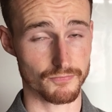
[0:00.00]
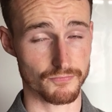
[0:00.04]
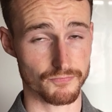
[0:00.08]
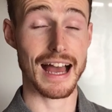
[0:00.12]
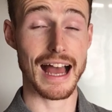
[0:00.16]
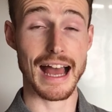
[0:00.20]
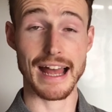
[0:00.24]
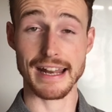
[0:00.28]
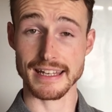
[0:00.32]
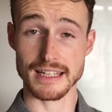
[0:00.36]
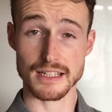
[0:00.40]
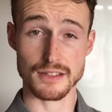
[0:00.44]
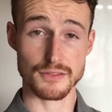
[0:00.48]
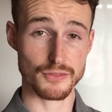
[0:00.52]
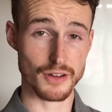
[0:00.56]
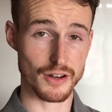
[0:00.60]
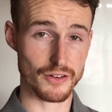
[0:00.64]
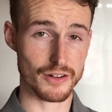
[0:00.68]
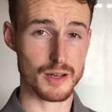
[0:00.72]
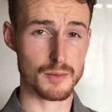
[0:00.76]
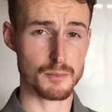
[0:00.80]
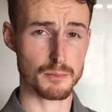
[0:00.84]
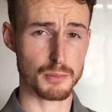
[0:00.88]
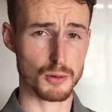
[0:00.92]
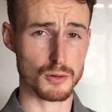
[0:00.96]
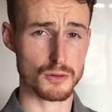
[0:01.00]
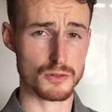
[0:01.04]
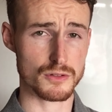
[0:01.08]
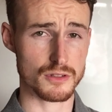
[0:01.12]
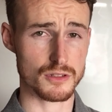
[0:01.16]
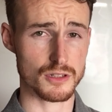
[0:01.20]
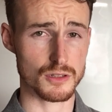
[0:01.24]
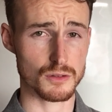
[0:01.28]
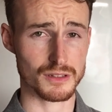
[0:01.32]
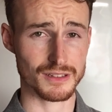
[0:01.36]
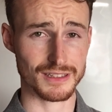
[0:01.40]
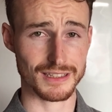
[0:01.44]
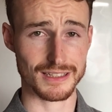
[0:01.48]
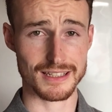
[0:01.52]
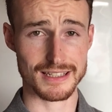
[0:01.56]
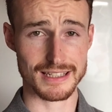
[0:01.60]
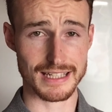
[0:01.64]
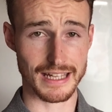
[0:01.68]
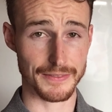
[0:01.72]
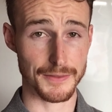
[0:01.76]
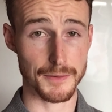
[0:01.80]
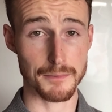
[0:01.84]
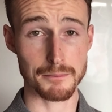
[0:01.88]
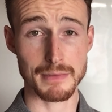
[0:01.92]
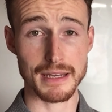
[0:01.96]
And it's very important you
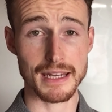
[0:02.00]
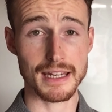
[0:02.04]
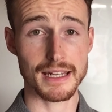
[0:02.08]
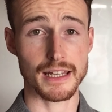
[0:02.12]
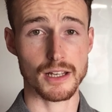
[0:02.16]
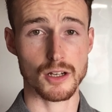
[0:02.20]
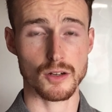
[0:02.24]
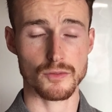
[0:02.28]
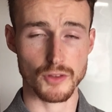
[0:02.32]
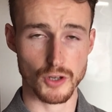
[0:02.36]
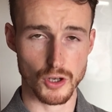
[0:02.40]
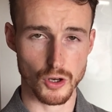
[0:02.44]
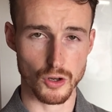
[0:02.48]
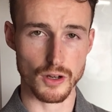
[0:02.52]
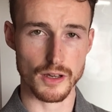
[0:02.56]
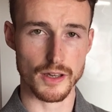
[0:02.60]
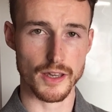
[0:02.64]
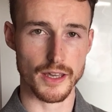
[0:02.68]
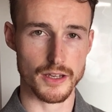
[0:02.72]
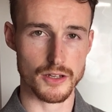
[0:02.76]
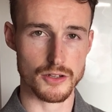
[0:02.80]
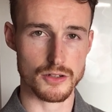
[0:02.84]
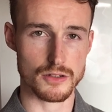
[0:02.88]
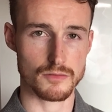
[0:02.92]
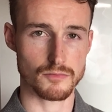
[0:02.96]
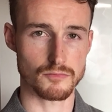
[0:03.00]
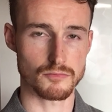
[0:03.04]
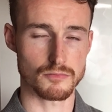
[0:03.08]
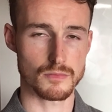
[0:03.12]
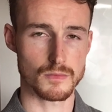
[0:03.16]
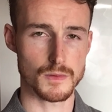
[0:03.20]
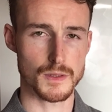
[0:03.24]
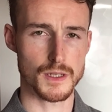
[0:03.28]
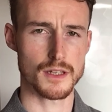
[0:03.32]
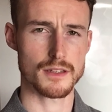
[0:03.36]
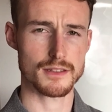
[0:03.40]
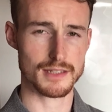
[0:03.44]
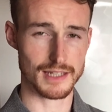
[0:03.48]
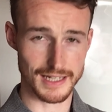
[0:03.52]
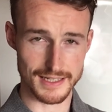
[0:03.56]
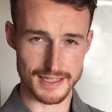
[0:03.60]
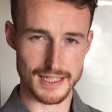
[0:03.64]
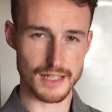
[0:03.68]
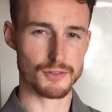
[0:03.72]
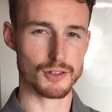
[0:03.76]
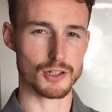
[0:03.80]
understand the meaning of the collocation. So let's have a